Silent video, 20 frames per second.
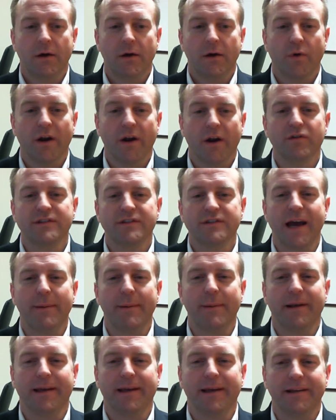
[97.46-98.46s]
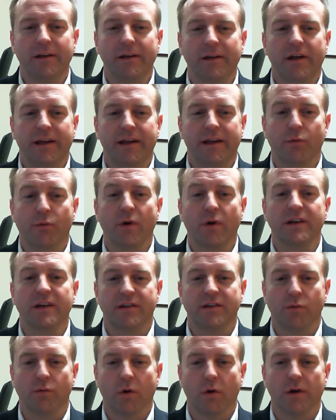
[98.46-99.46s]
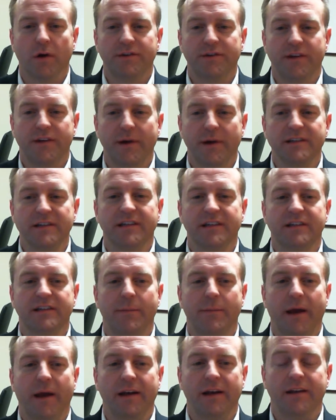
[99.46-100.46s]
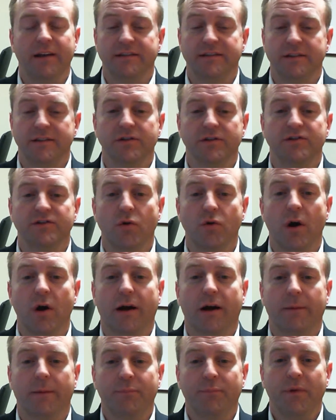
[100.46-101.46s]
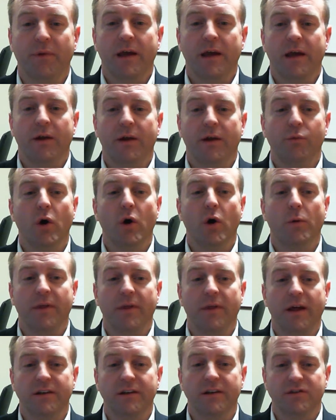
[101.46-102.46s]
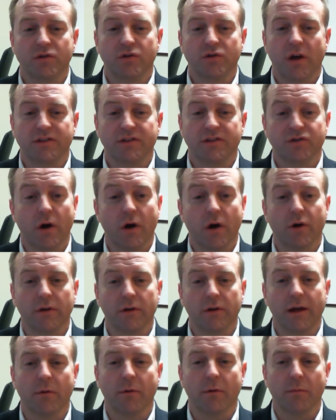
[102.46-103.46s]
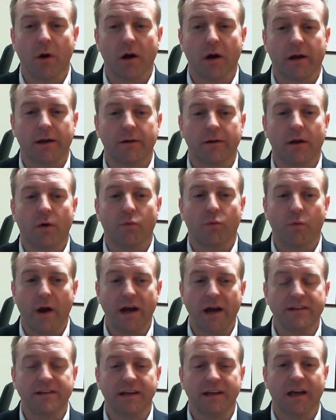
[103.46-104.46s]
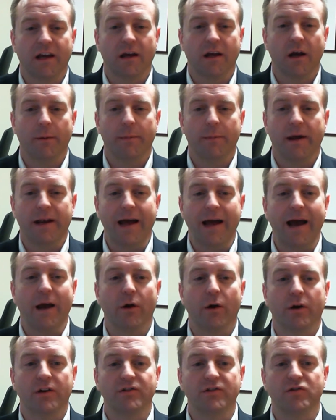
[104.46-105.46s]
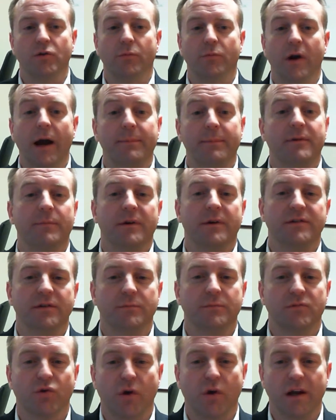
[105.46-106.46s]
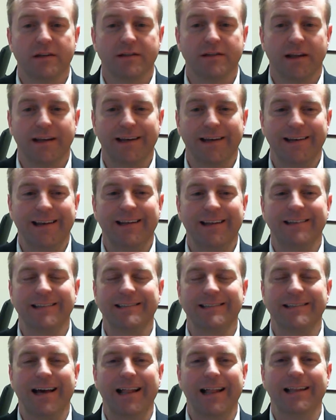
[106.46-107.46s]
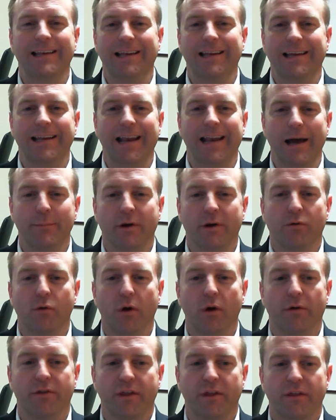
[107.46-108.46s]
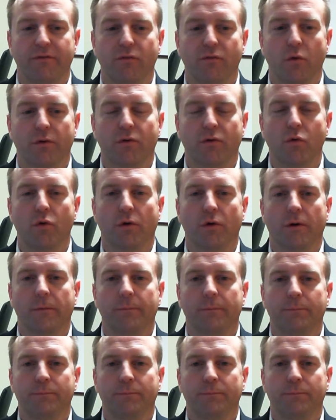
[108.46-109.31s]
Whatever is happening in the rest of the world, domestic demand is still strong, and we hope that a stronger labor market, rising income, and higher consumer optimism translated into solid economic growth in the fourth quarter.